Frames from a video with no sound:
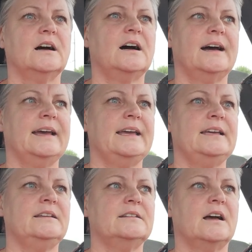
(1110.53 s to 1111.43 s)

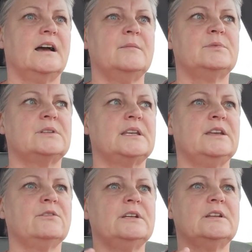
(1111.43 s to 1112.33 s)
I I'm
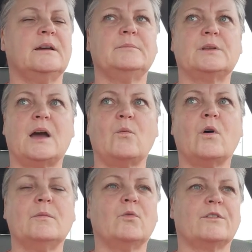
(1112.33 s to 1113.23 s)
gearing. I'm, i
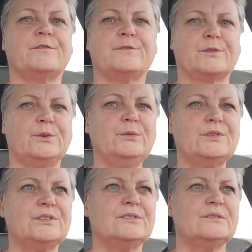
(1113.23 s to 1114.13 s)
want more
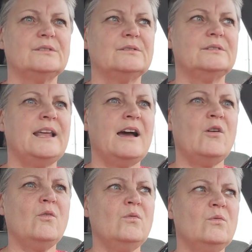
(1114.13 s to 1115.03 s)
fruit now,